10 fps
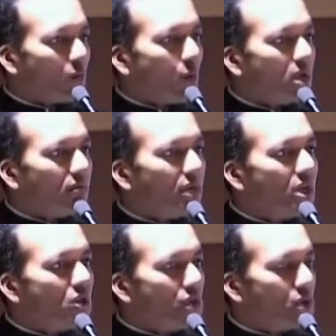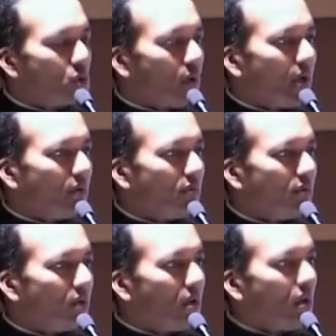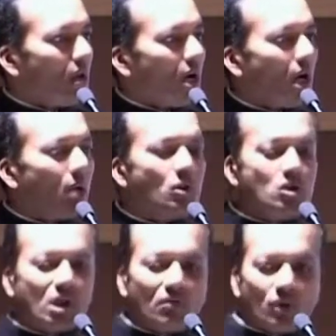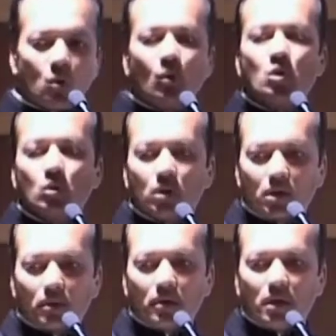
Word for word: whatever interest you have, how much ever you want to learn.